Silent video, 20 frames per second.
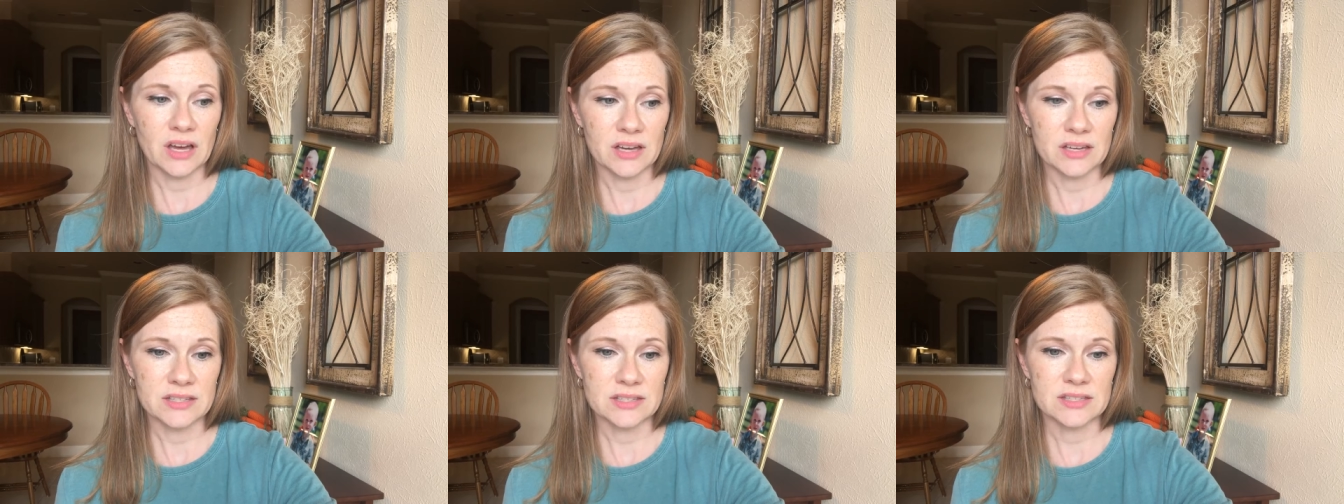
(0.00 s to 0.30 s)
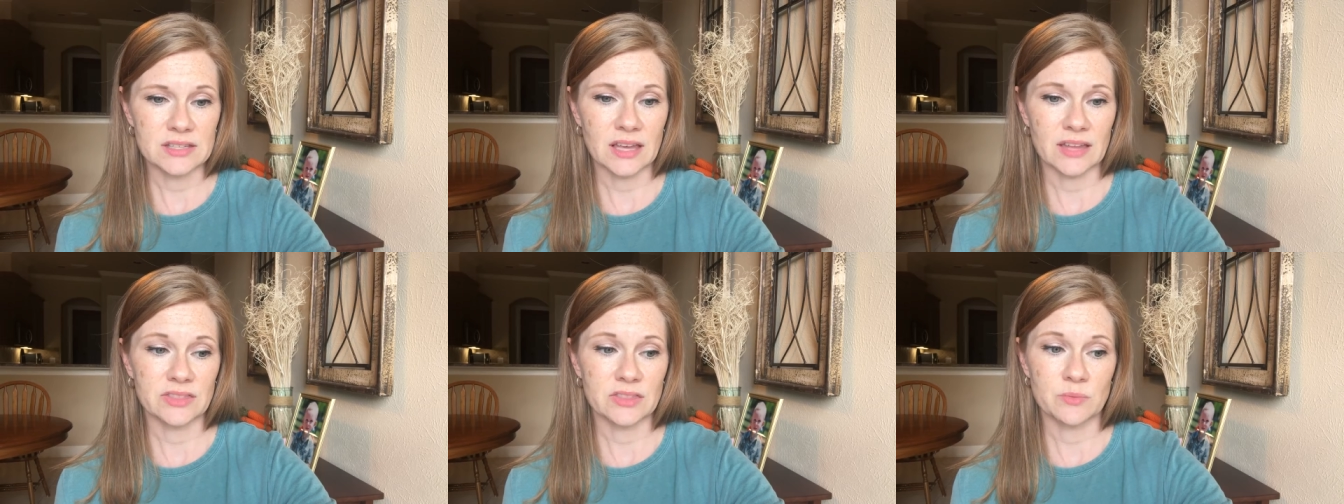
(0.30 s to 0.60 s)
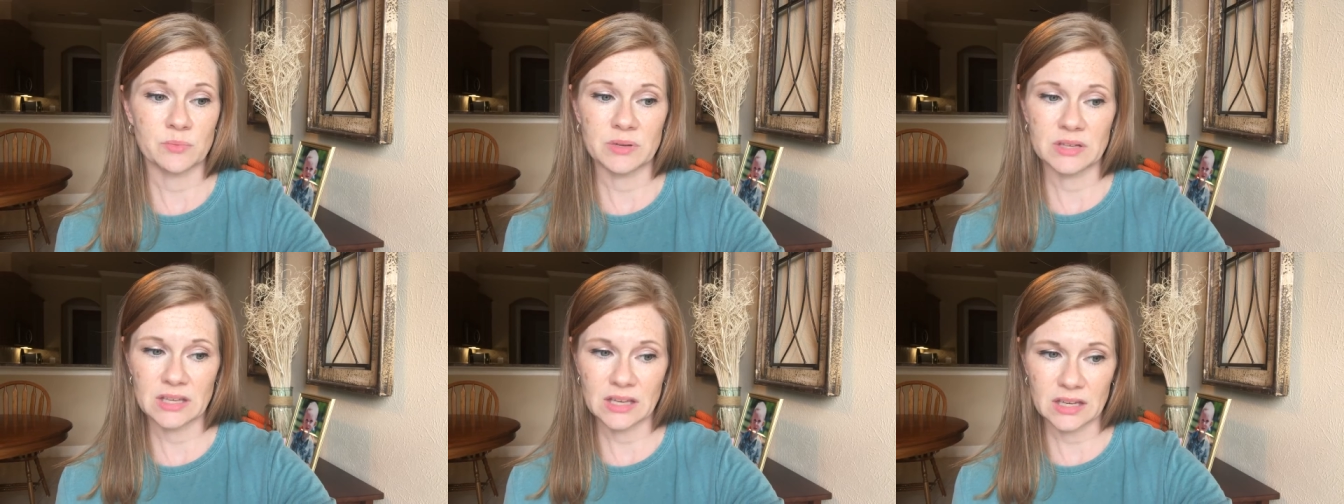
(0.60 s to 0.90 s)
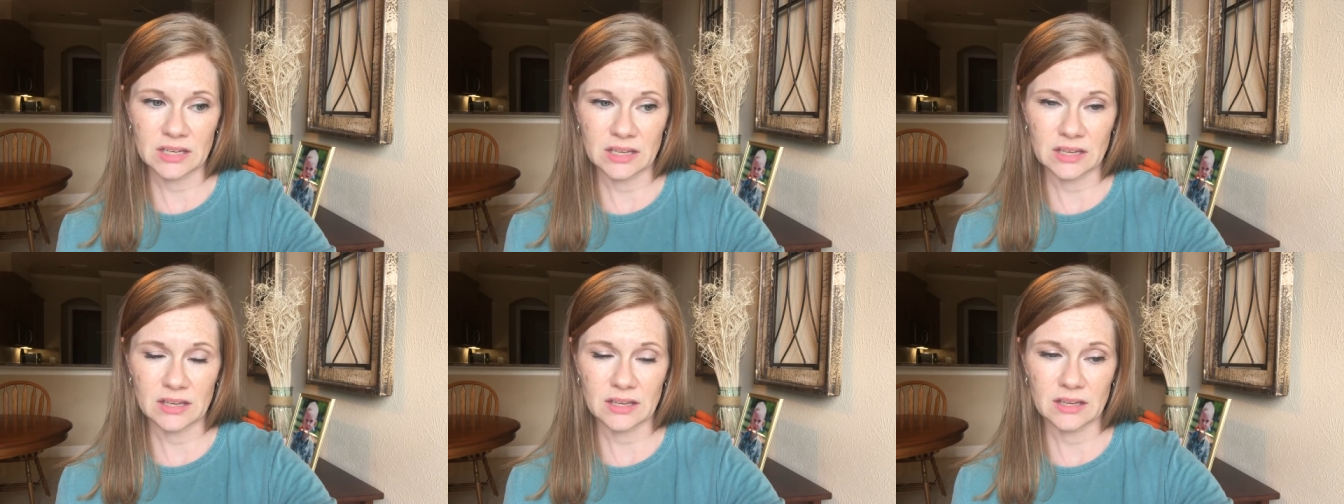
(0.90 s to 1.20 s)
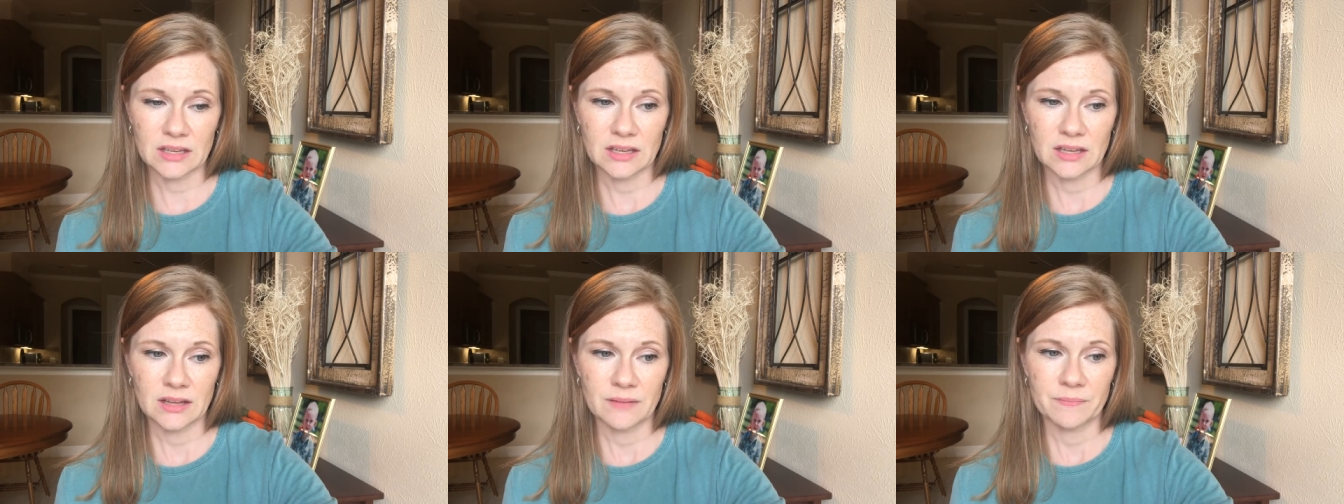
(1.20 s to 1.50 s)
us at the
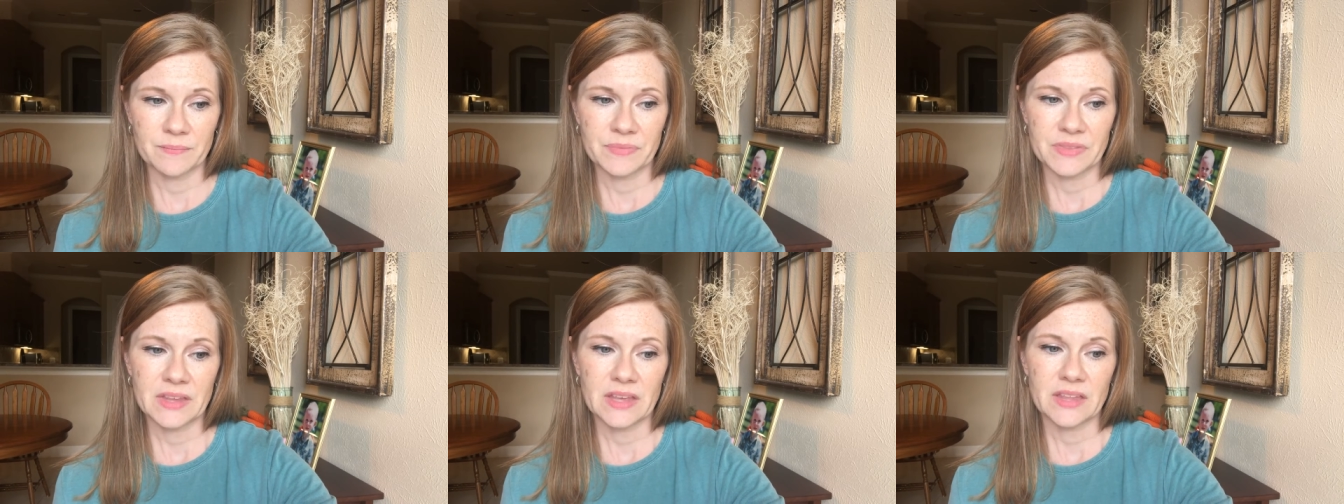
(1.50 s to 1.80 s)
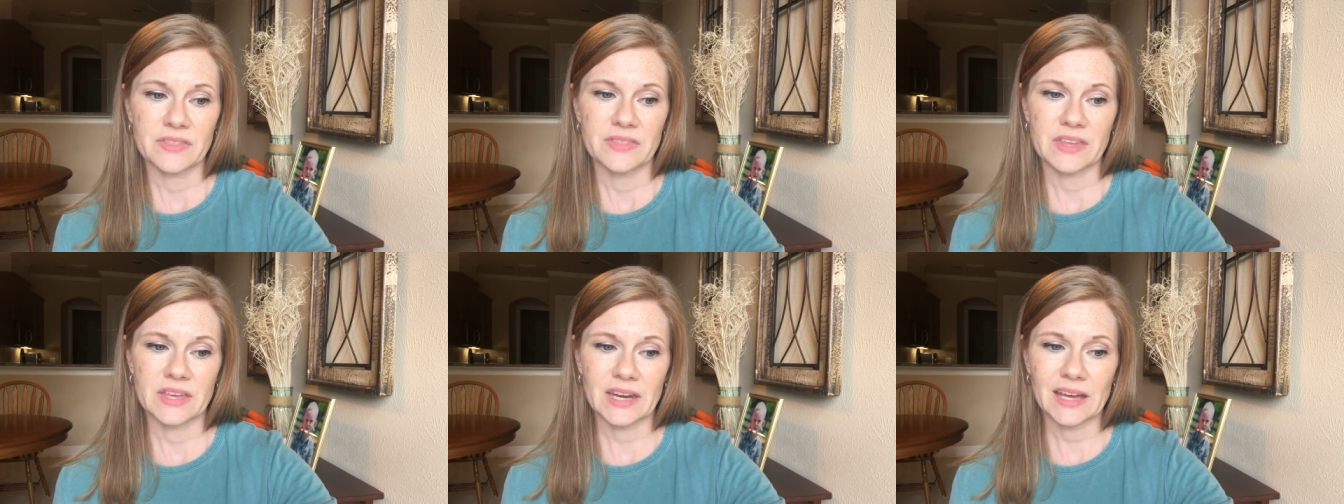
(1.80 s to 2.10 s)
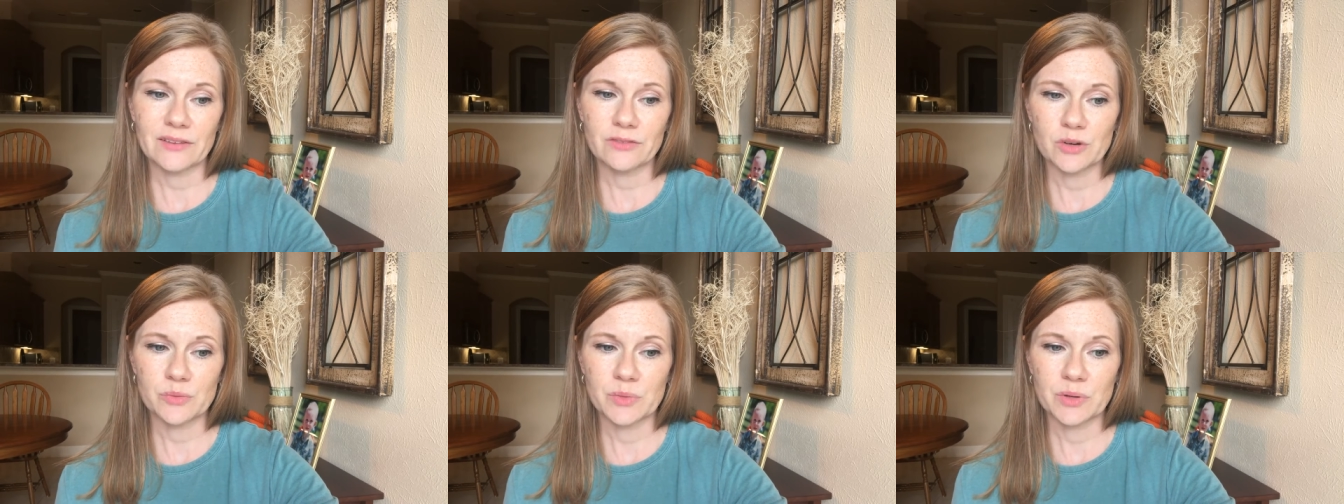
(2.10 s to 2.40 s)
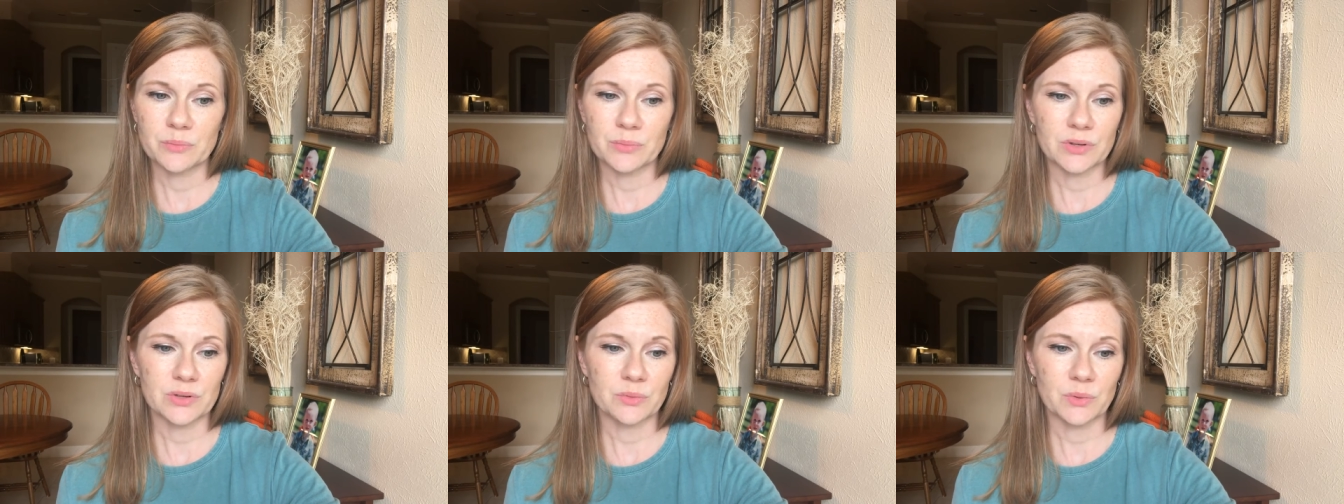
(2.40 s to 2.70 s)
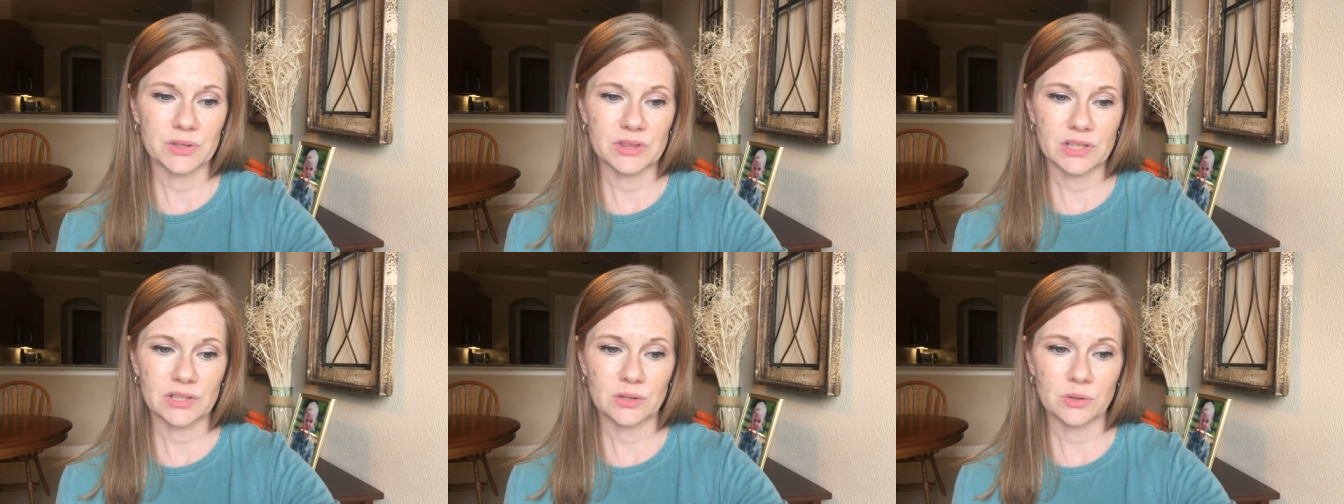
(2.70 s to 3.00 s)
beginning. Then I remembered
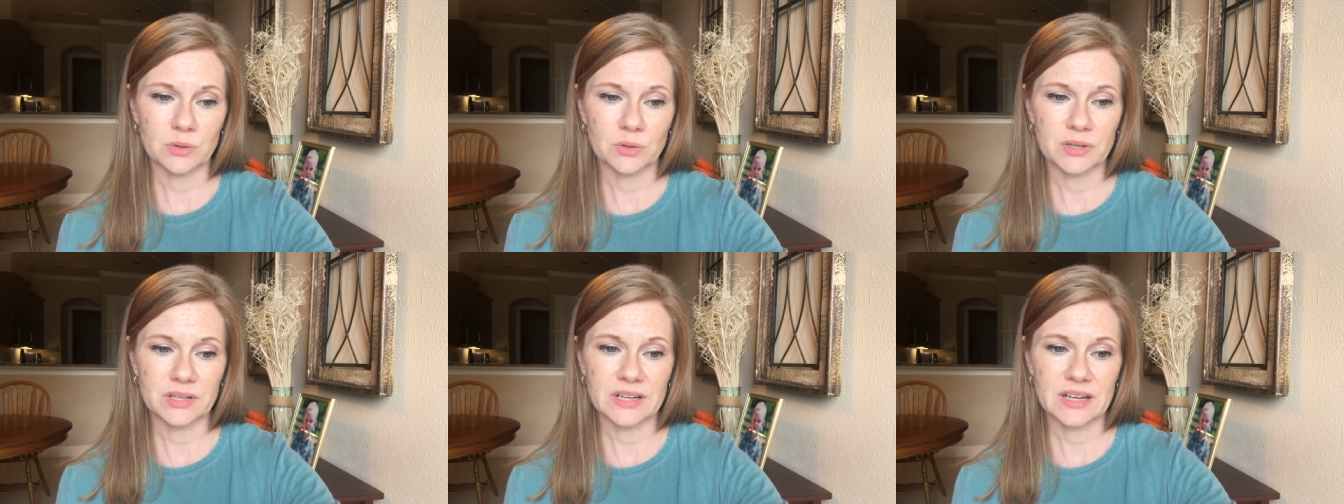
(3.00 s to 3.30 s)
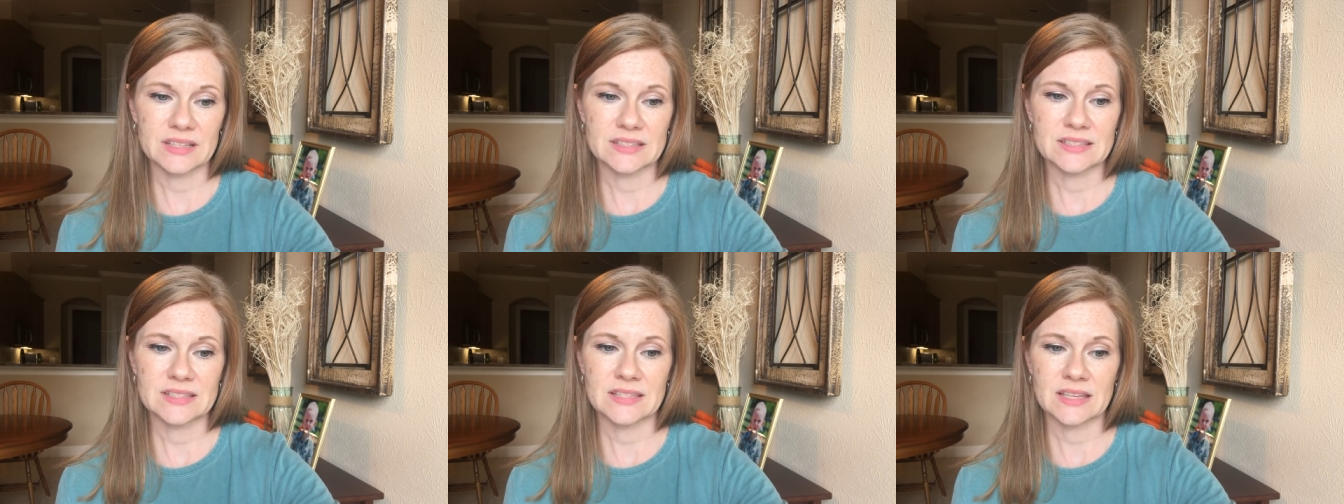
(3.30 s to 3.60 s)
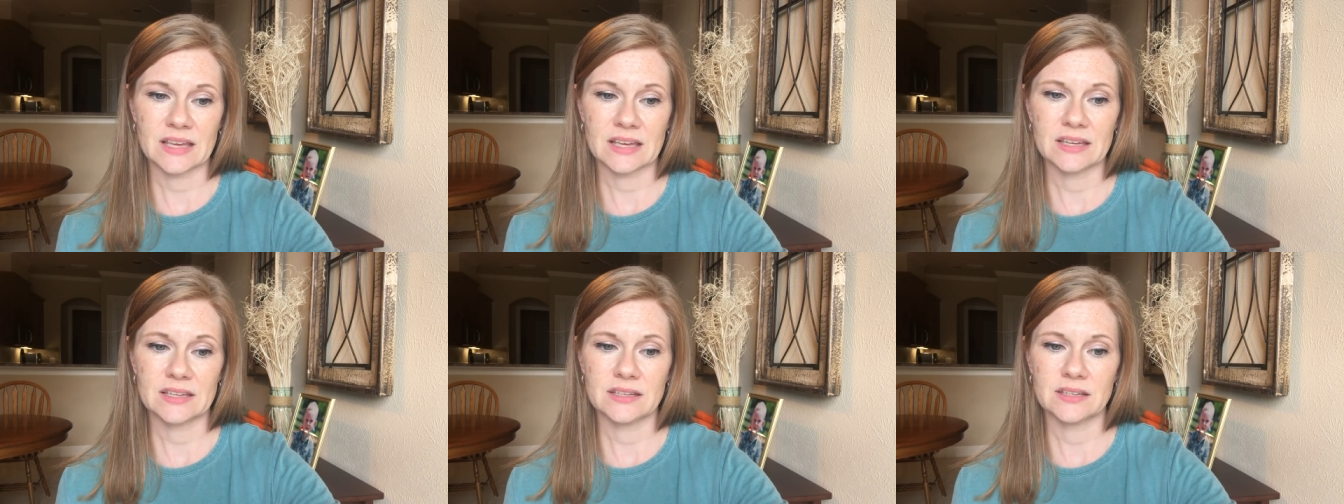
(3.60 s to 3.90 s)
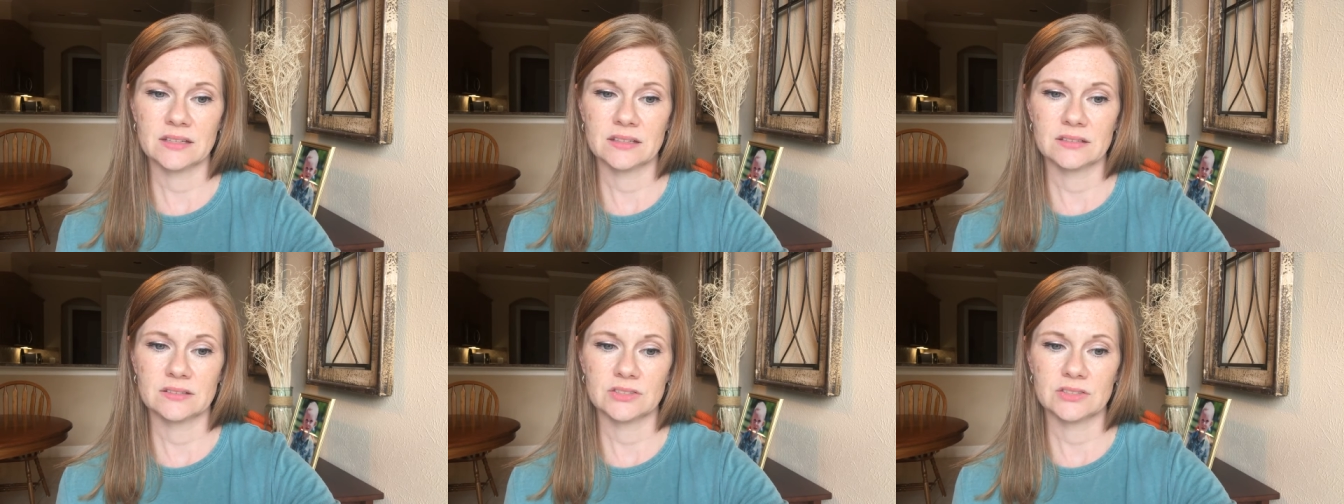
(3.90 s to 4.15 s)
what the Lord had said